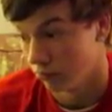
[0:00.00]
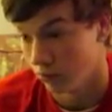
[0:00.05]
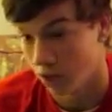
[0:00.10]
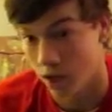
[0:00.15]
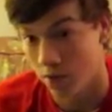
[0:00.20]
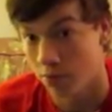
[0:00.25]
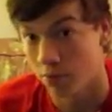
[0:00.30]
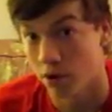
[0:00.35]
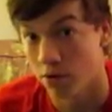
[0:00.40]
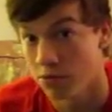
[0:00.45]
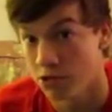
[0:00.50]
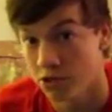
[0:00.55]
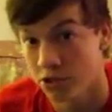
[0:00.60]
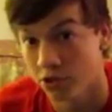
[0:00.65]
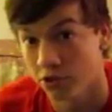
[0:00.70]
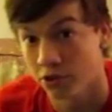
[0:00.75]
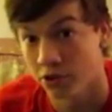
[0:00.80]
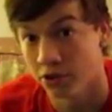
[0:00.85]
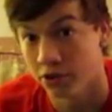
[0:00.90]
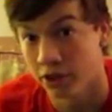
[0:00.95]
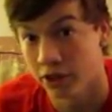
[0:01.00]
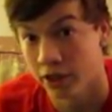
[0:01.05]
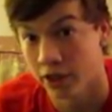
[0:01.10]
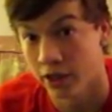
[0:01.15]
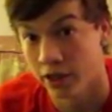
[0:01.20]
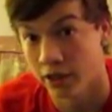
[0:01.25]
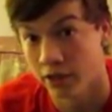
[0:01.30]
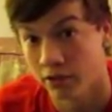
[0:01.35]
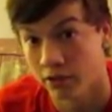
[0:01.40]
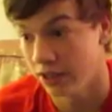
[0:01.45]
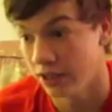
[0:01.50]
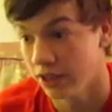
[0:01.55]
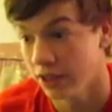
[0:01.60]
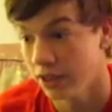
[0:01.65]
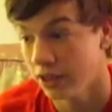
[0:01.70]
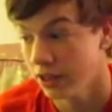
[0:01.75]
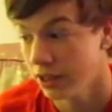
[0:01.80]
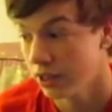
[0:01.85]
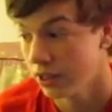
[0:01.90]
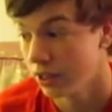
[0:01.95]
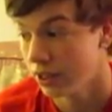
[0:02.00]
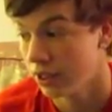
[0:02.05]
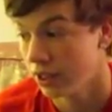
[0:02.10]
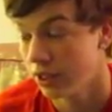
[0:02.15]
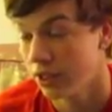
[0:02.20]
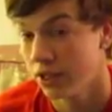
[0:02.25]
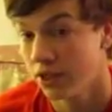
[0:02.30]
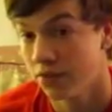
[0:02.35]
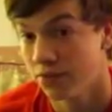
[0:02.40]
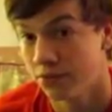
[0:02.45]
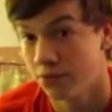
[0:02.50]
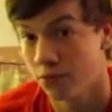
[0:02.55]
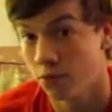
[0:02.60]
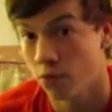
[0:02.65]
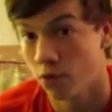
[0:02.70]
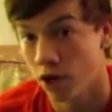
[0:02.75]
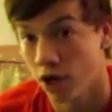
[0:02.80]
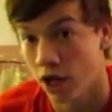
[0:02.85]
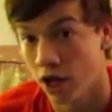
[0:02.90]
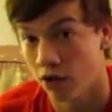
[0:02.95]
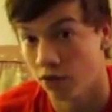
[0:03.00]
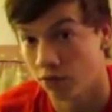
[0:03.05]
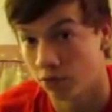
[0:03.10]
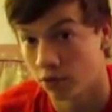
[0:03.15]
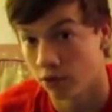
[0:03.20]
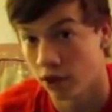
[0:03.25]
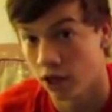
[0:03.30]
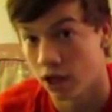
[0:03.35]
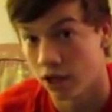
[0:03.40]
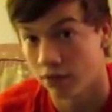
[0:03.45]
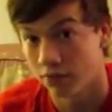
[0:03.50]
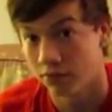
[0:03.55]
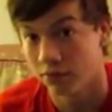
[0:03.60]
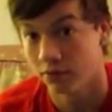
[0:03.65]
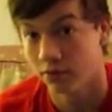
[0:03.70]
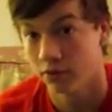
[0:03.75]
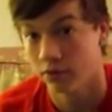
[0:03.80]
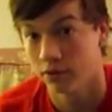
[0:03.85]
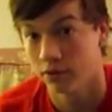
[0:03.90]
I probably still couldn't get it in. E4L for life.